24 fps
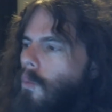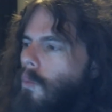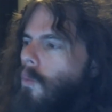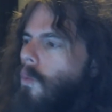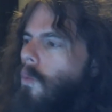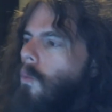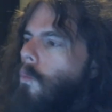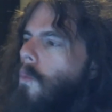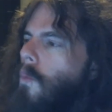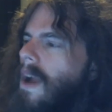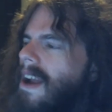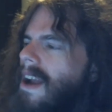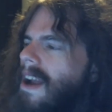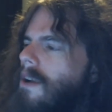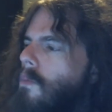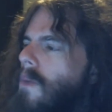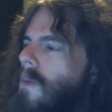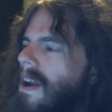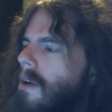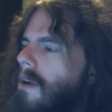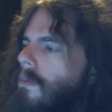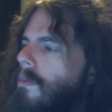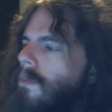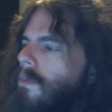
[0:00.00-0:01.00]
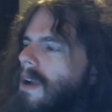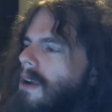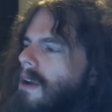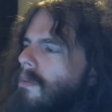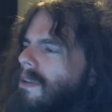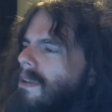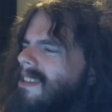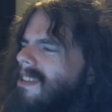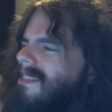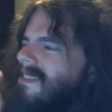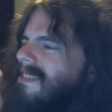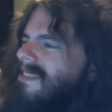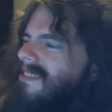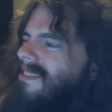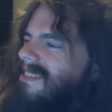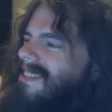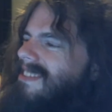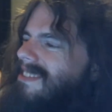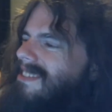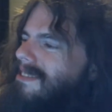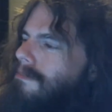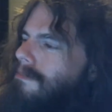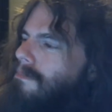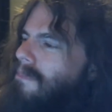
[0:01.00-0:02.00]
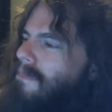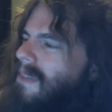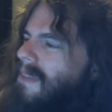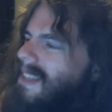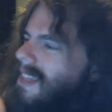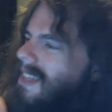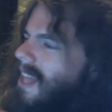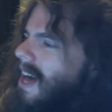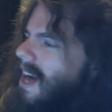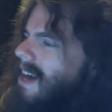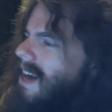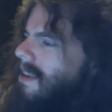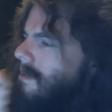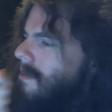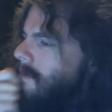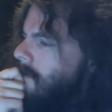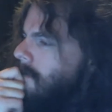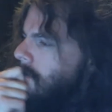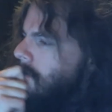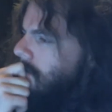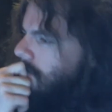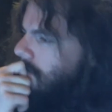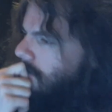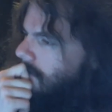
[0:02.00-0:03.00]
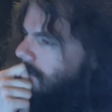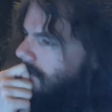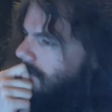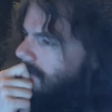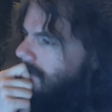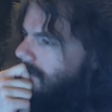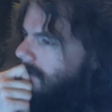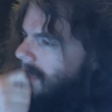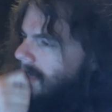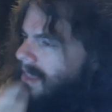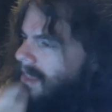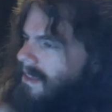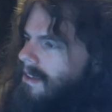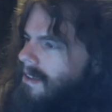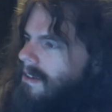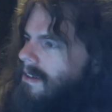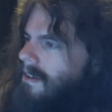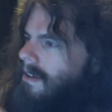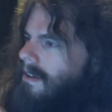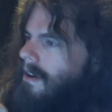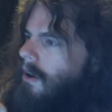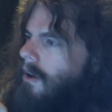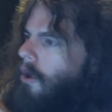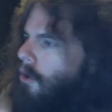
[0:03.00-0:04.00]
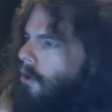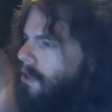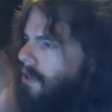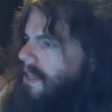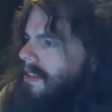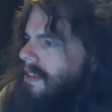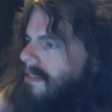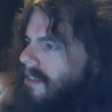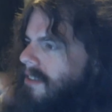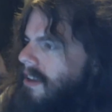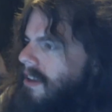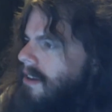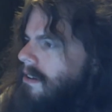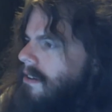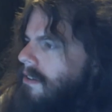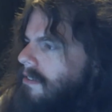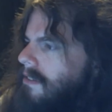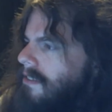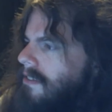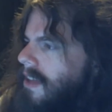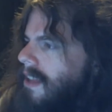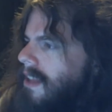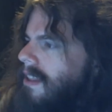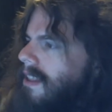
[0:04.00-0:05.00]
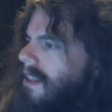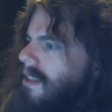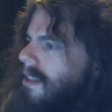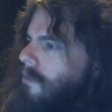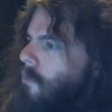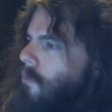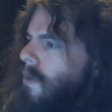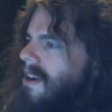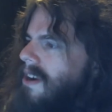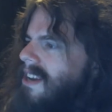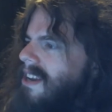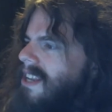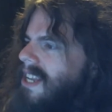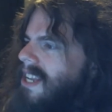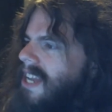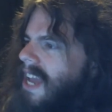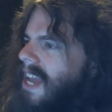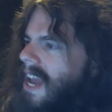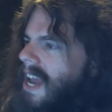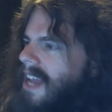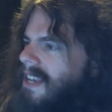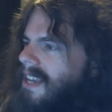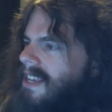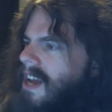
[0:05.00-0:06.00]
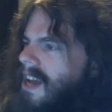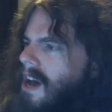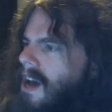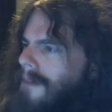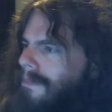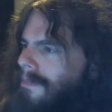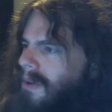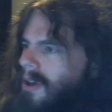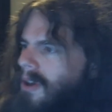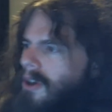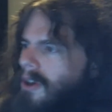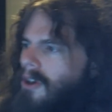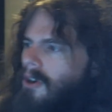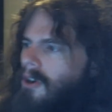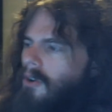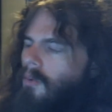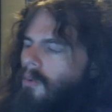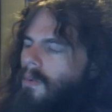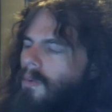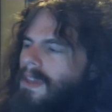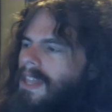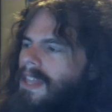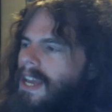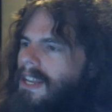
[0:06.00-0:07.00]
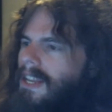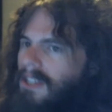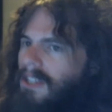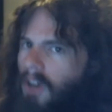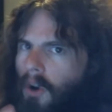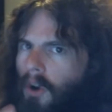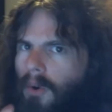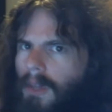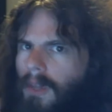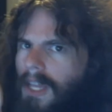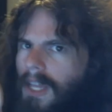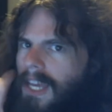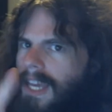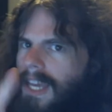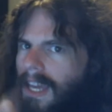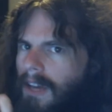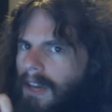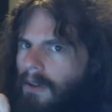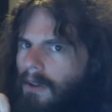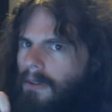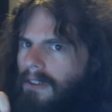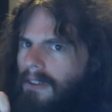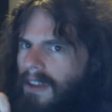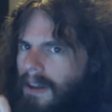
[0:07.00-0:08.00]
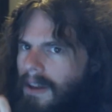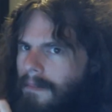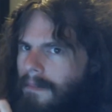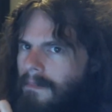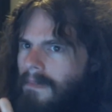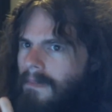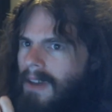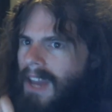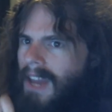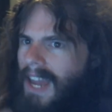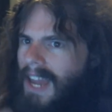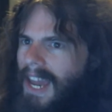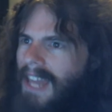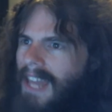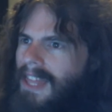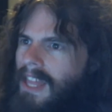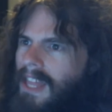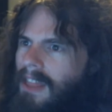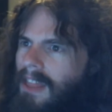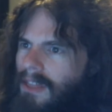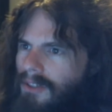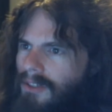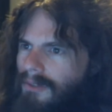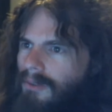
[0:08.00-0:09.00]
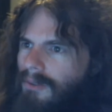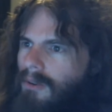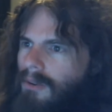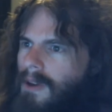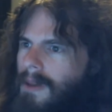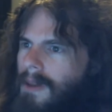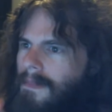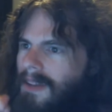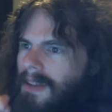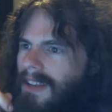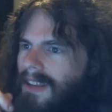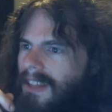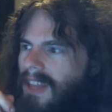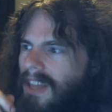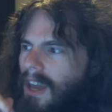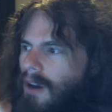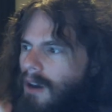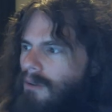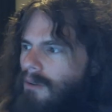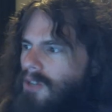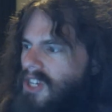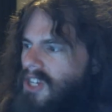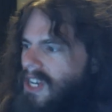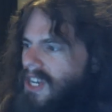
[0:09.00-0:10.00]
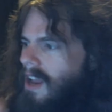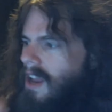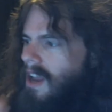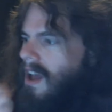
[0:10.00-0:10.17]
where where where was bin laden all these years and where did he end up when they totally killed him and then threw him into the ocean